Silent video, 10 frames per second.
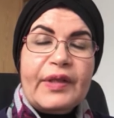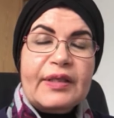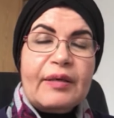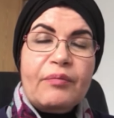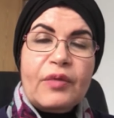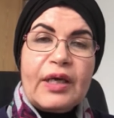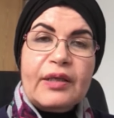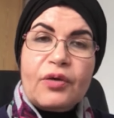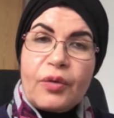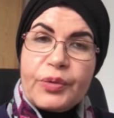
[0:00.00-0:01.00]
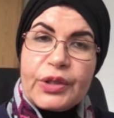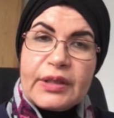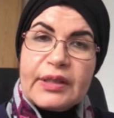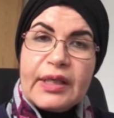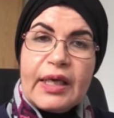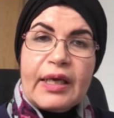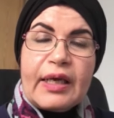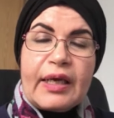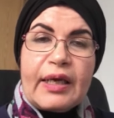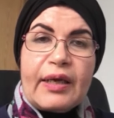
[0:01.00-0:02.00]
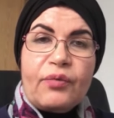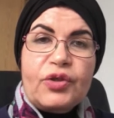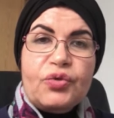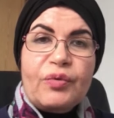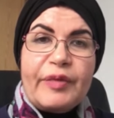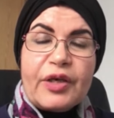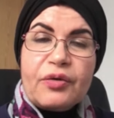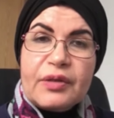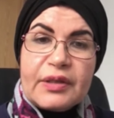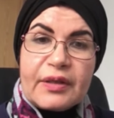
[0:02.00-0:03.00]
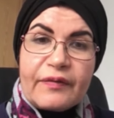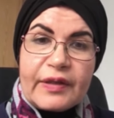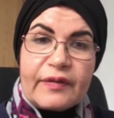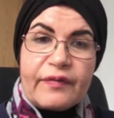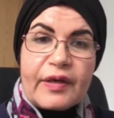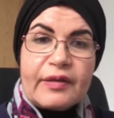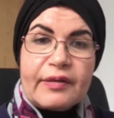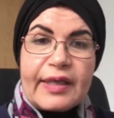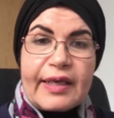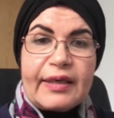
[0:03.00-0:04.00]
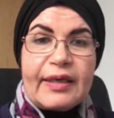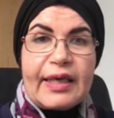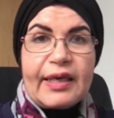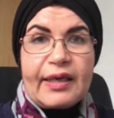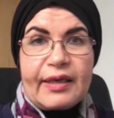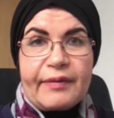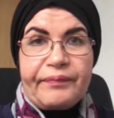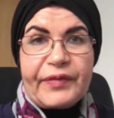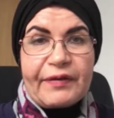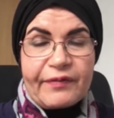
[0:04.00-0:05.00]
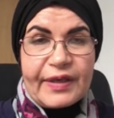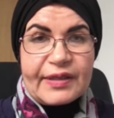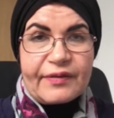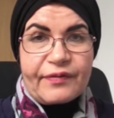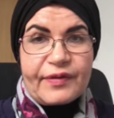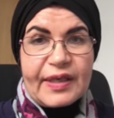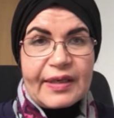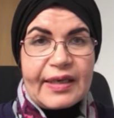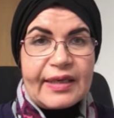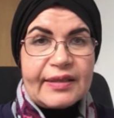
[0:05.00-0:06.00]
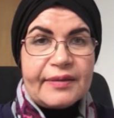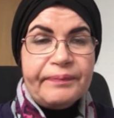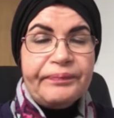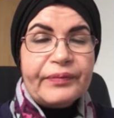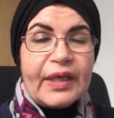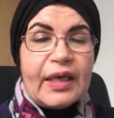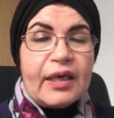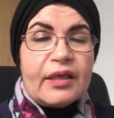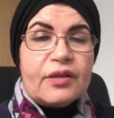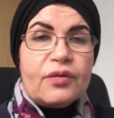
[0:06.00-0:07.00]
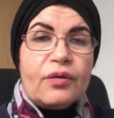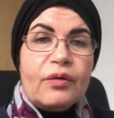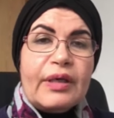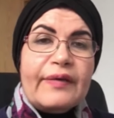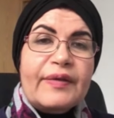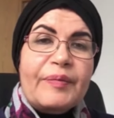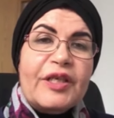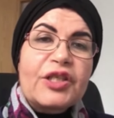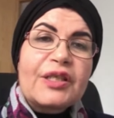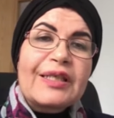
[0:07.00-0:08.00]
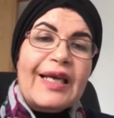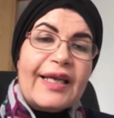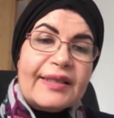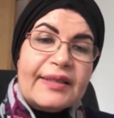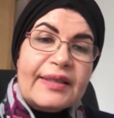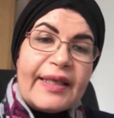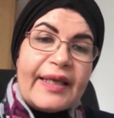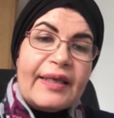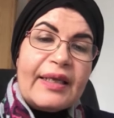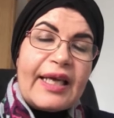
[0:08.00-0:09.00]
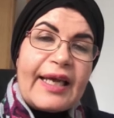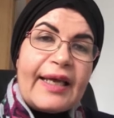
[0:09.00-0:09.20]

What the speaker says: some other options which would be conservative rather than invasive techniques. So if the patient has then